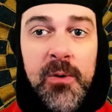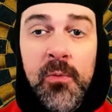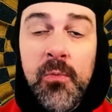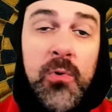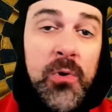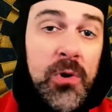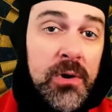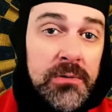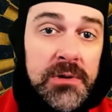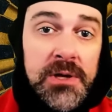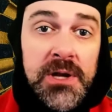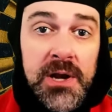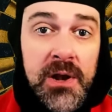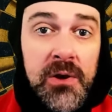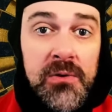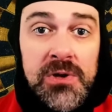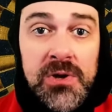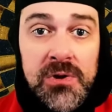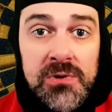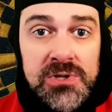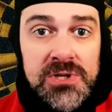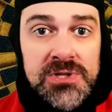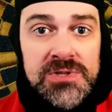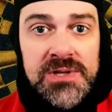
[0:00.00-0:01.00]
Or, you know,
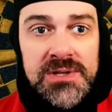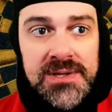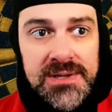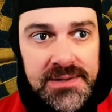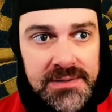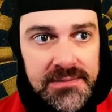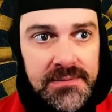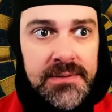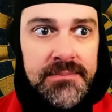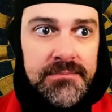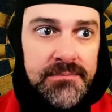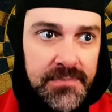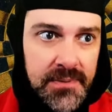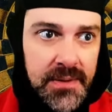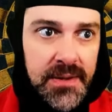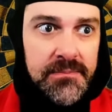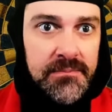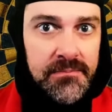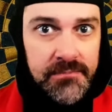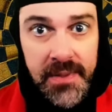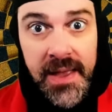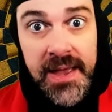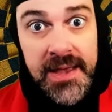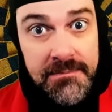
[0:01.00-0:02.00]
you're just
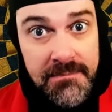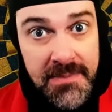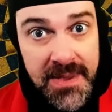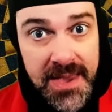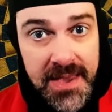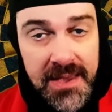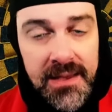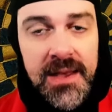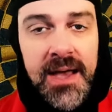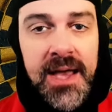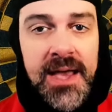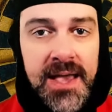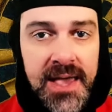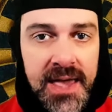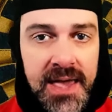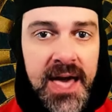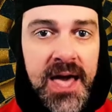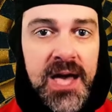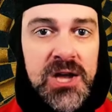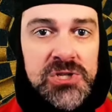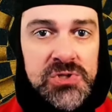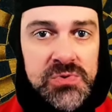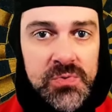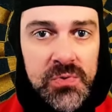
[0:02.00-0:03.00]
like me, a
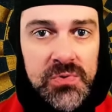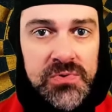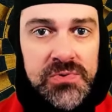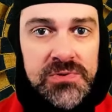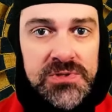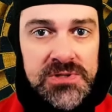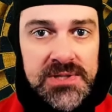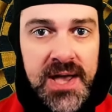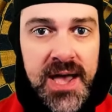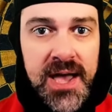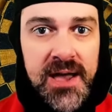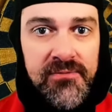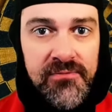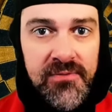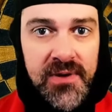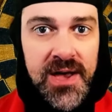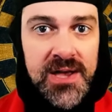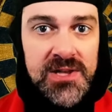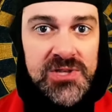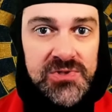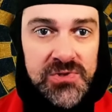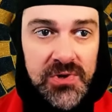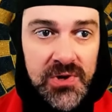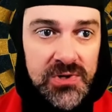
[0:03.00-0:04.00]
casual sci-fi
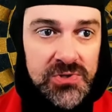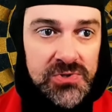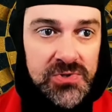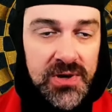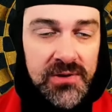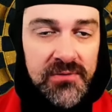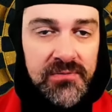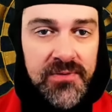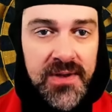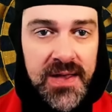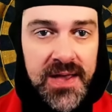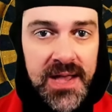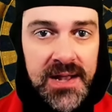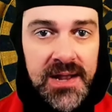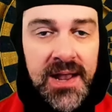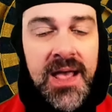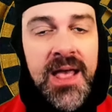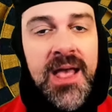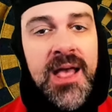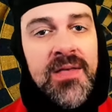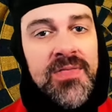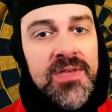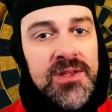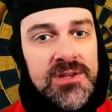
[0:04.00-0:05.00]
Star Trek fan
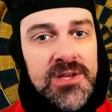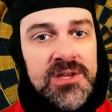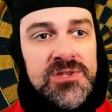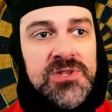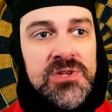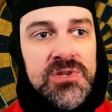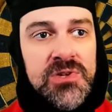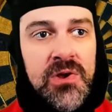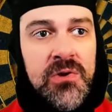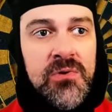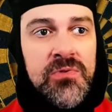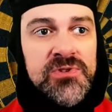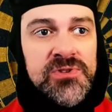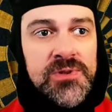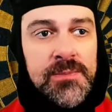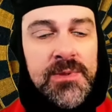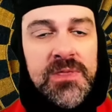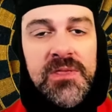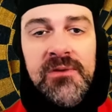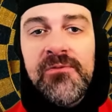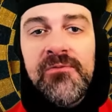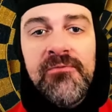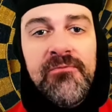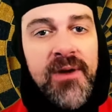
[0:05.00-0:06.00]
that doesn't know some of
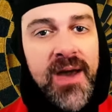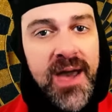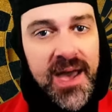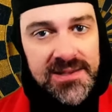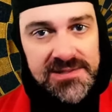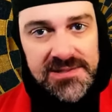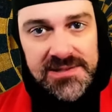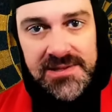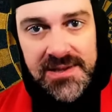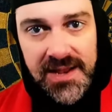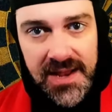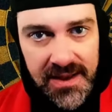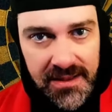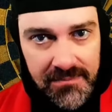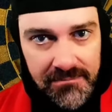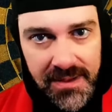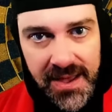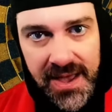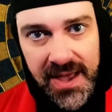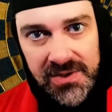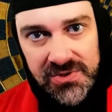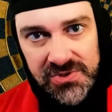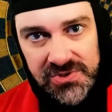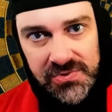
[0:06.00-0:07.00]
the fascinating
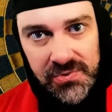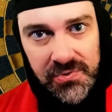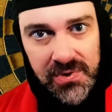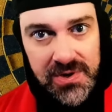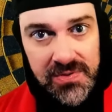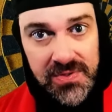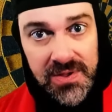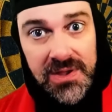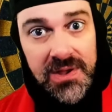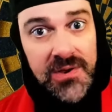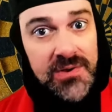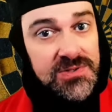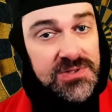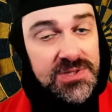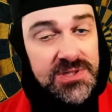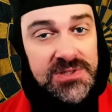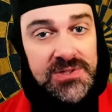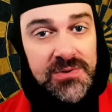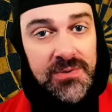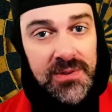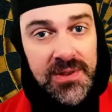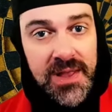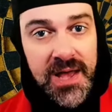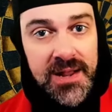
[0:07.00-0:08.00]
backstory that goes
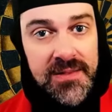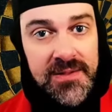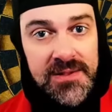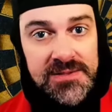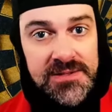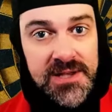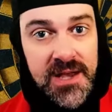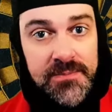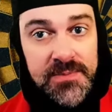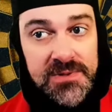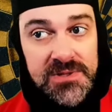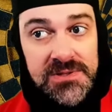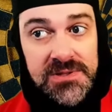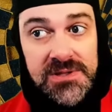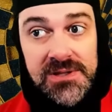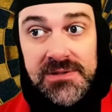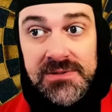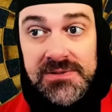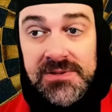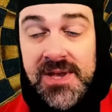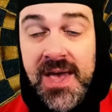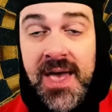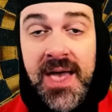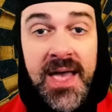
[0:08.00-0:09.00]
into a lot of these
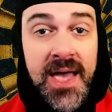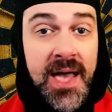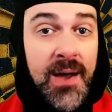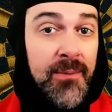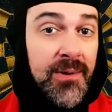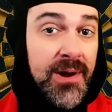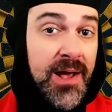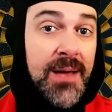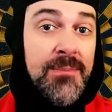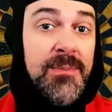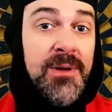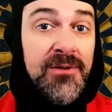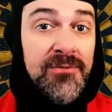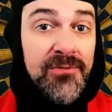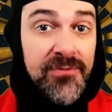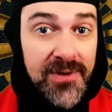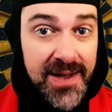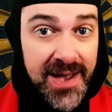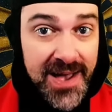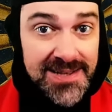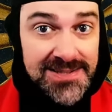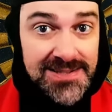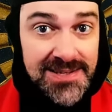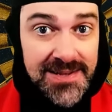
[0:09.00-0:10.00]
episodes. And when I mean
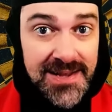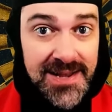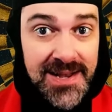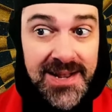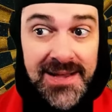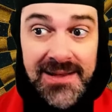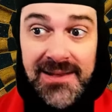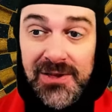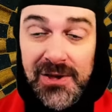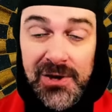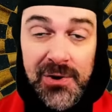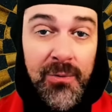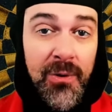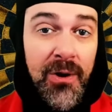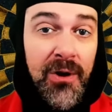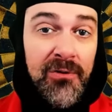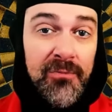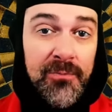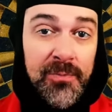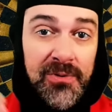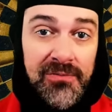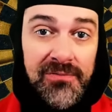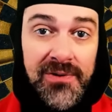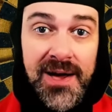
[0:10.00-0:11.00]
fascinating, you all
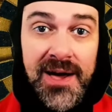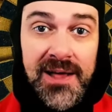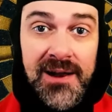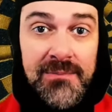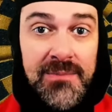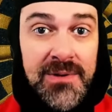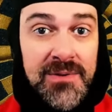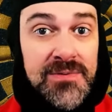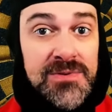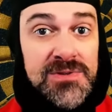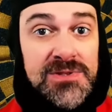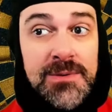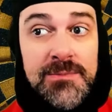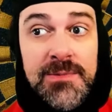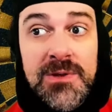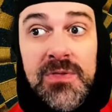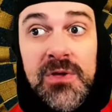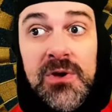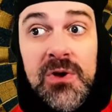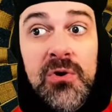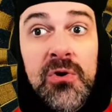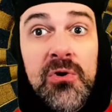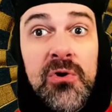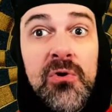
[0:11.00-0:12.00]
have provided me with some of
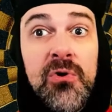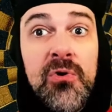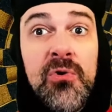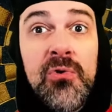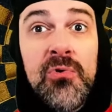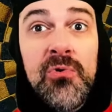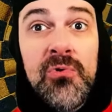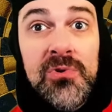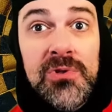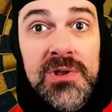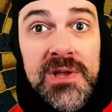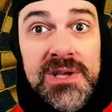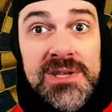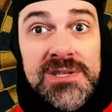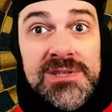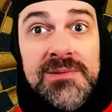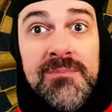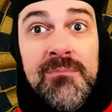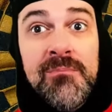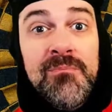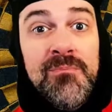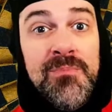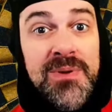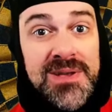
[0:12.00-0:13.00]
the coolest
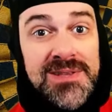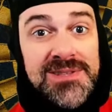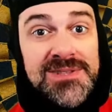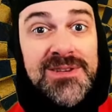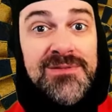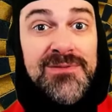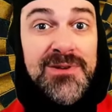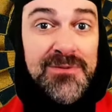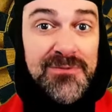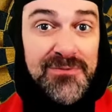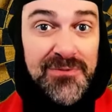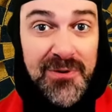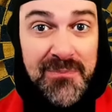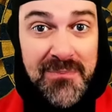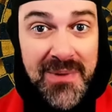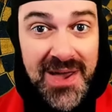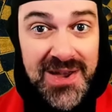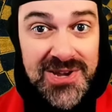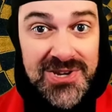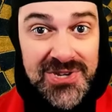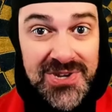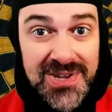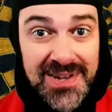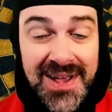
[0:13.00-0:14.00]
bits of
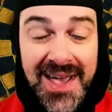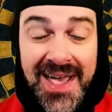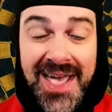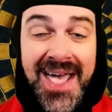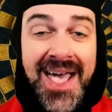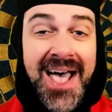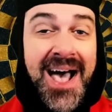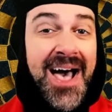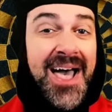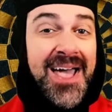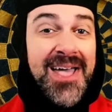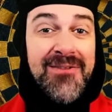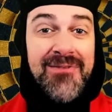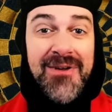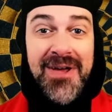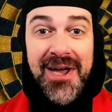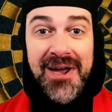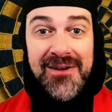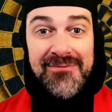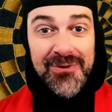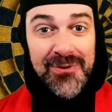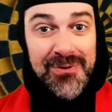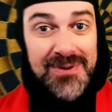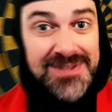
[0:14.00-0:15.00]
information I have
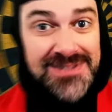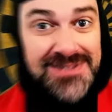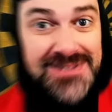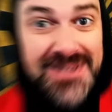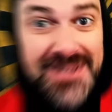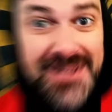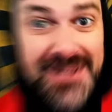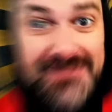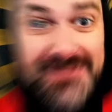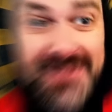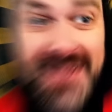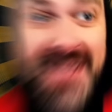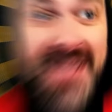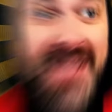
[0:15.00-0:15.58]
ever received.